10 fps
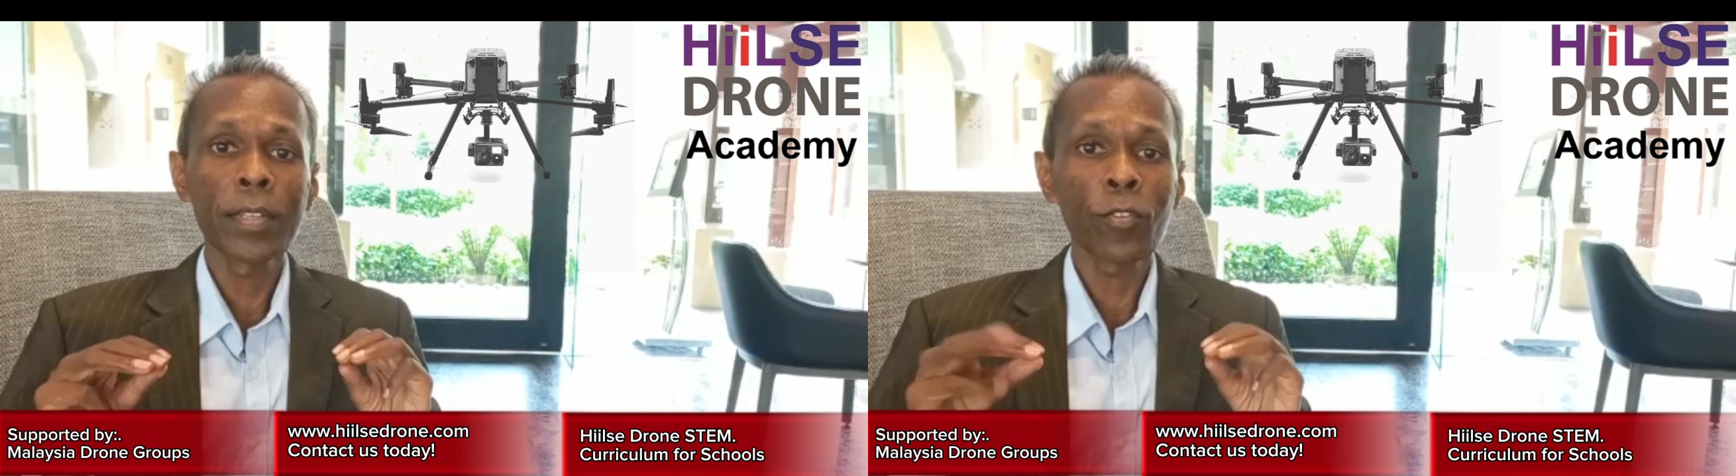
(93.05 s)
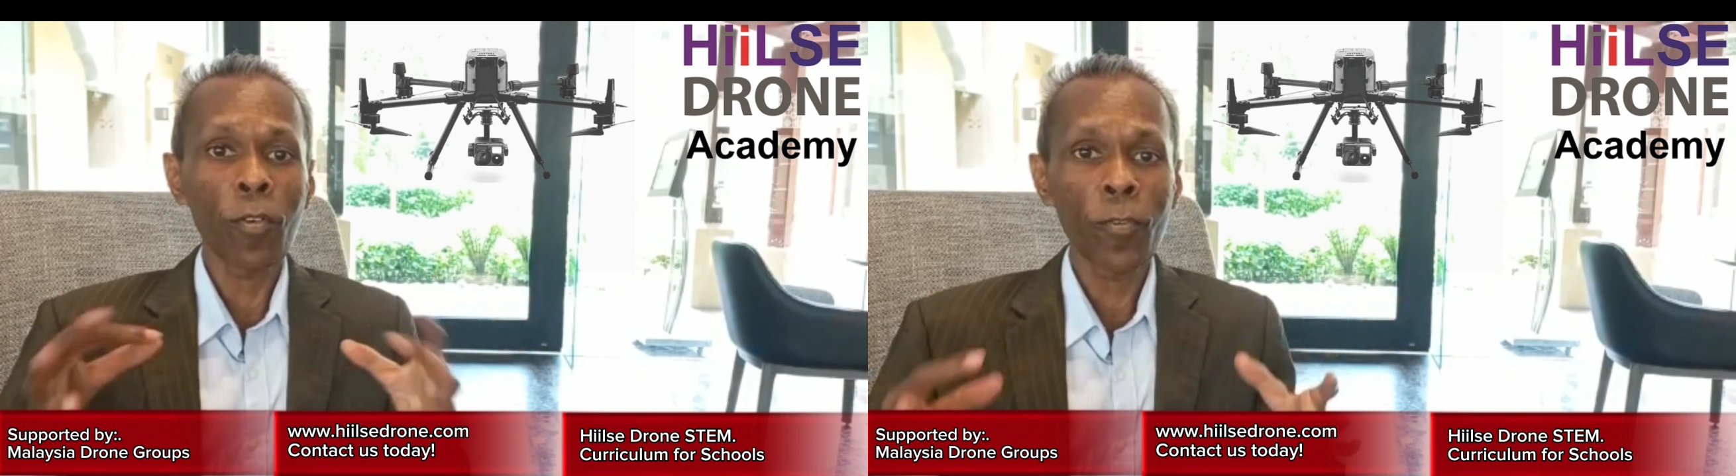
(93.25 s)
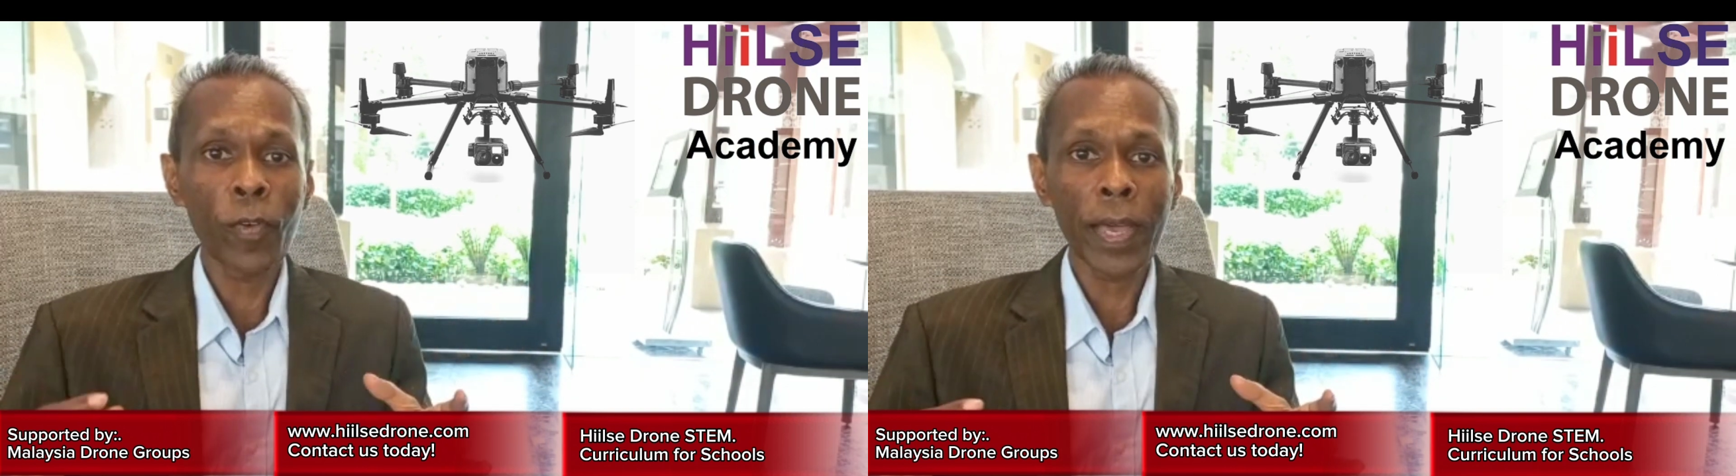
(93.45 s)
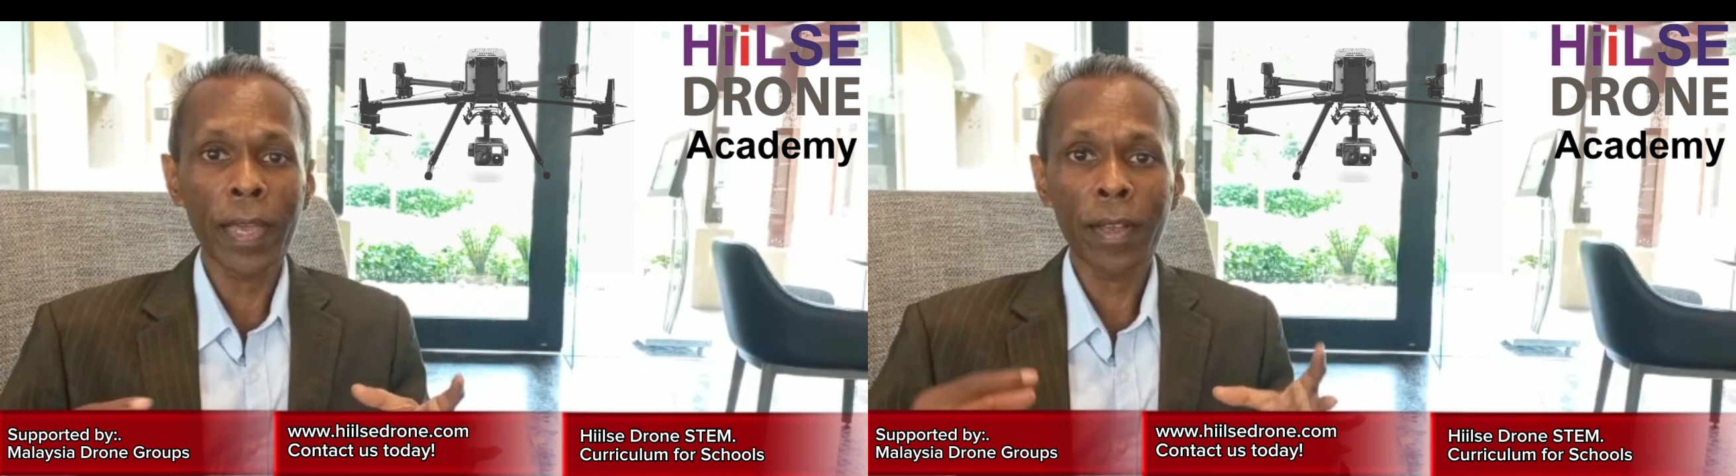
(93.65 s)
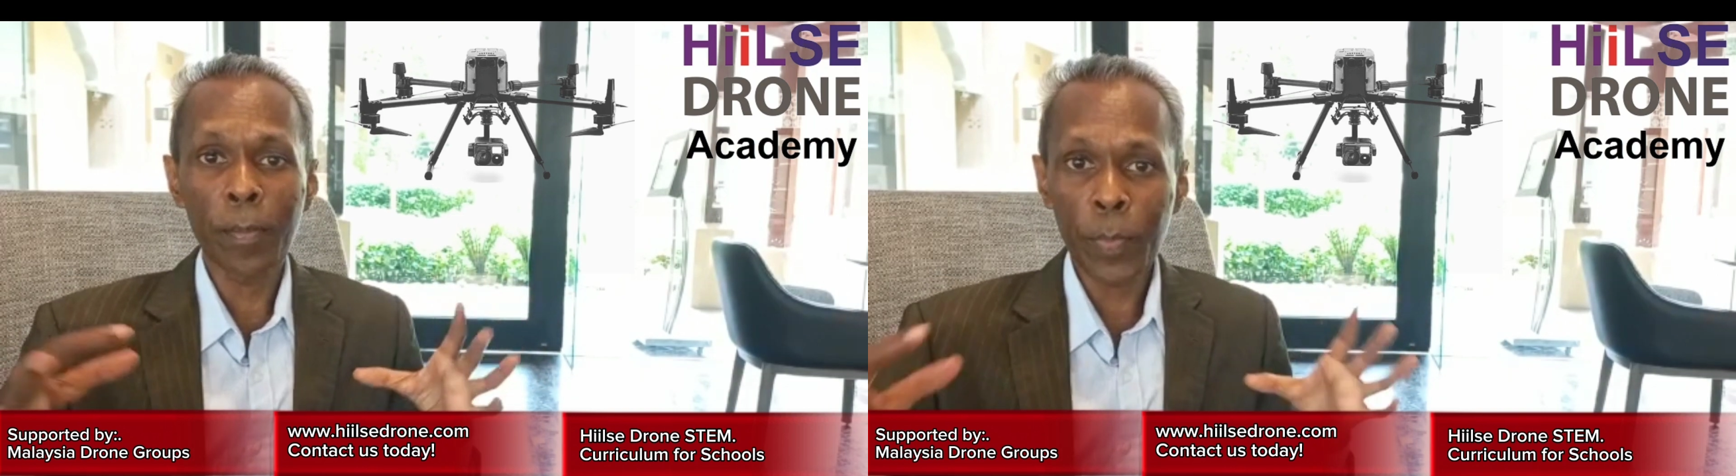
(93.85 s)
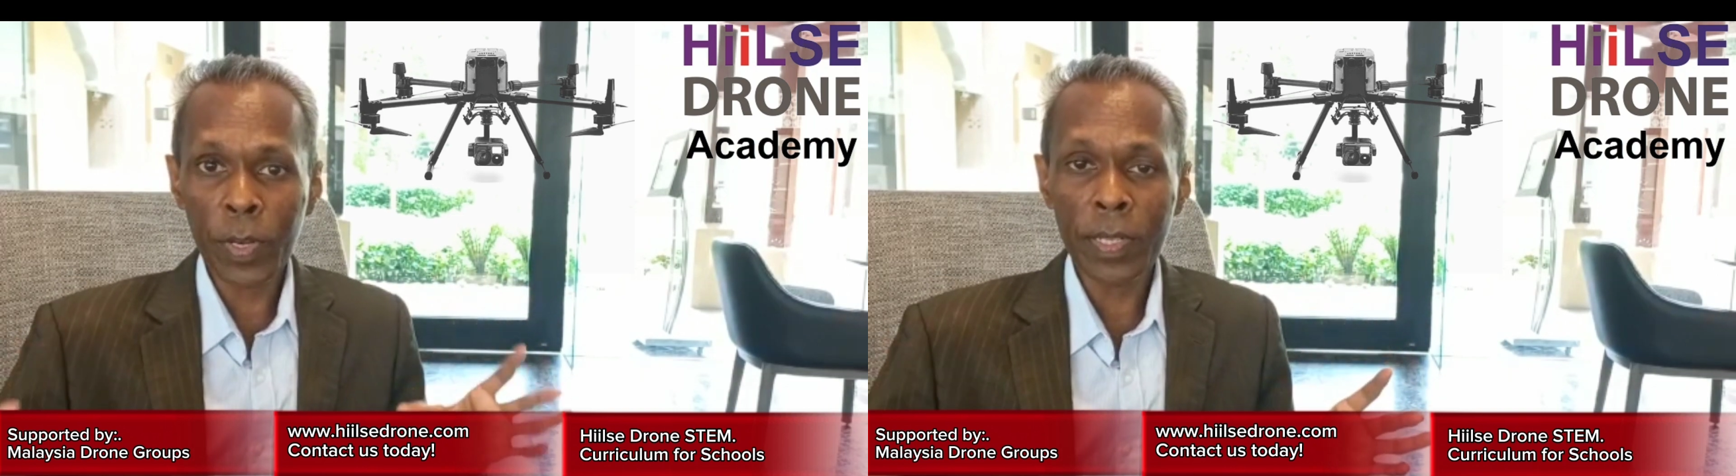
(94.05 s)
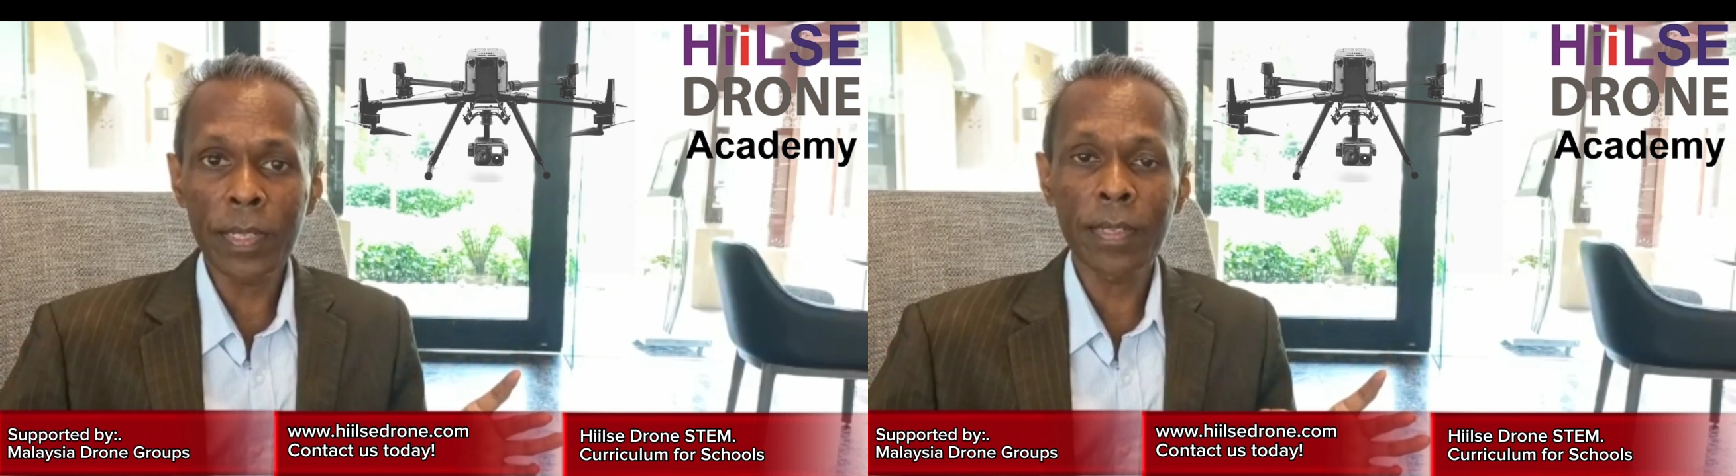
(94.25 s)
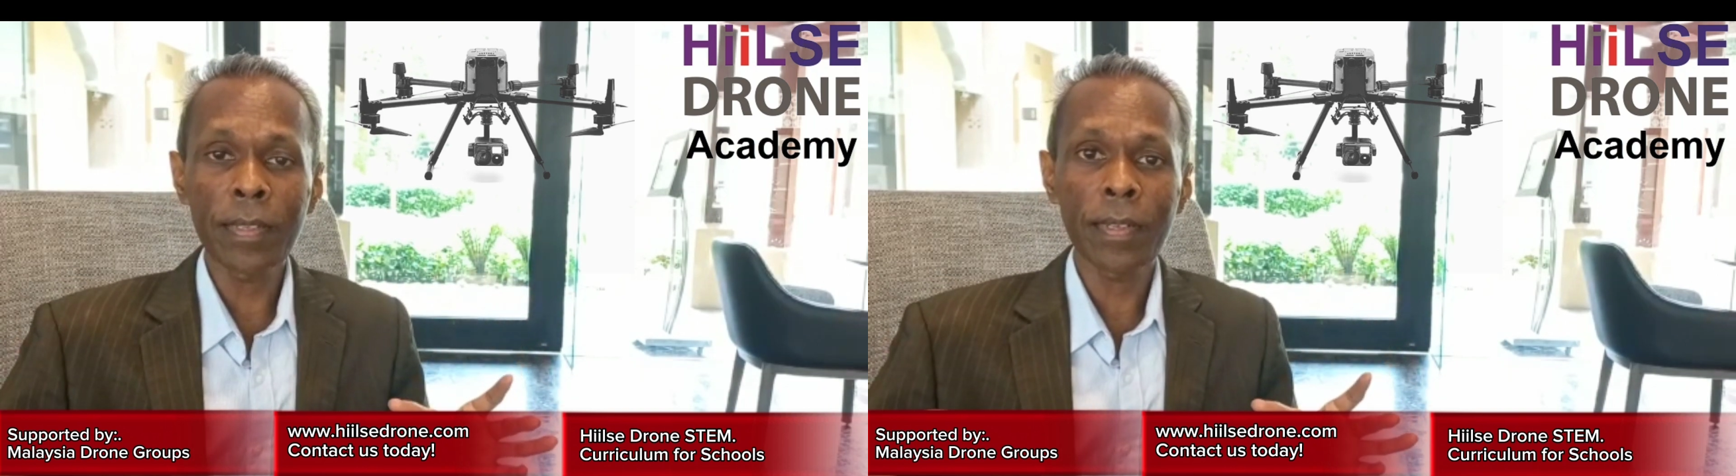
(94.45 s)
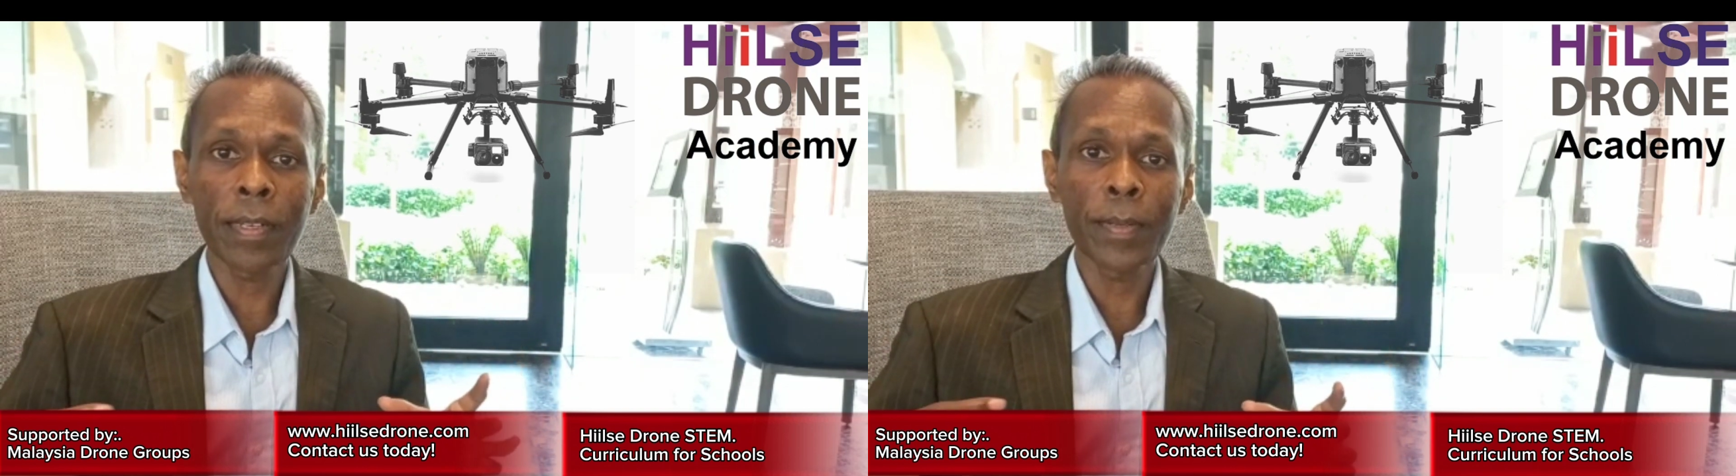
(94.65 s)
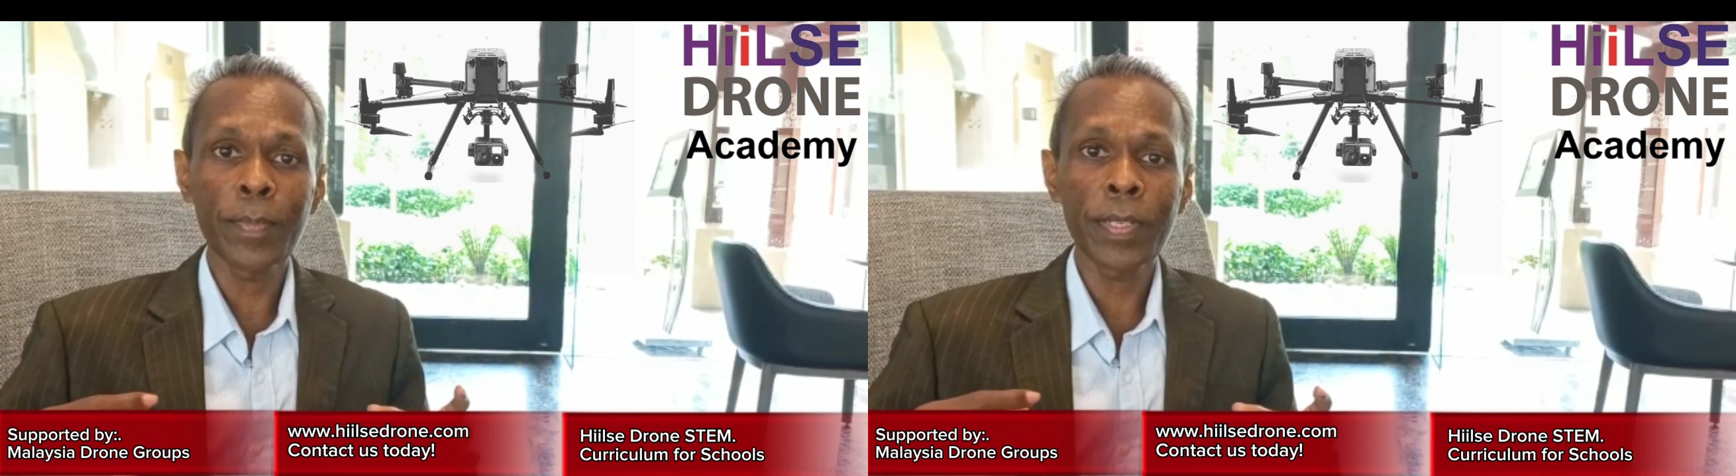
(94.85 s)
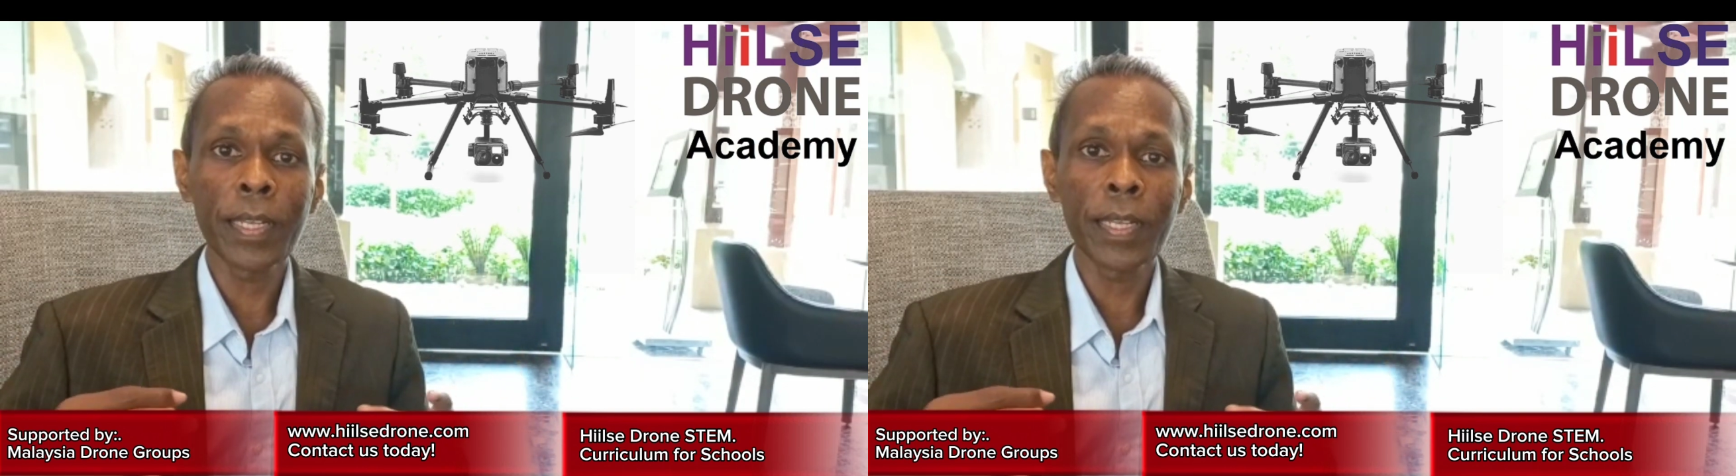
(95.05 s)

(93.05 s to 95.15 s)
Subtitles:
software, computer systems,